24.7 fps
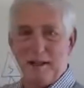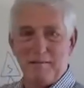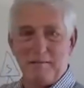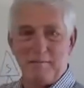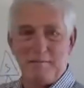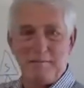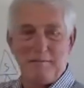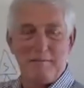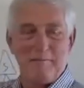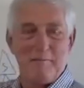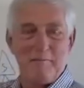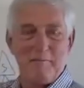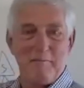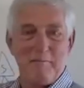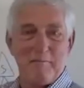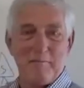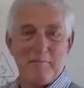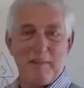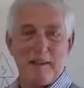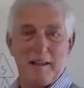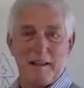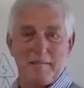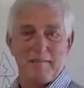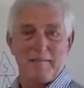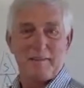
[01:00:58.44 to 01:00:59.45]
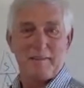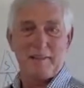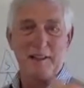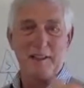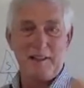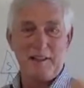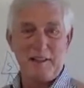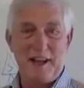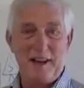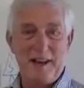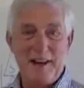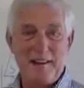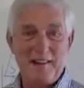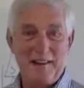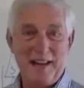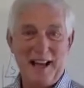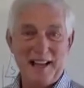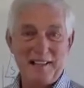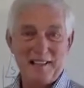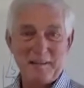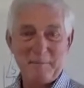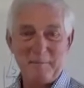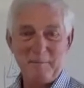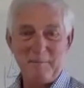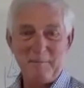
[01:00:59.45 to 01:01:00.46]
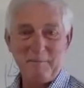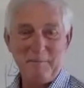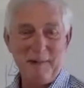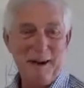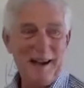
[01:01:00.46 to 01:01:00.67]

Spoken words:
Well, see there, that's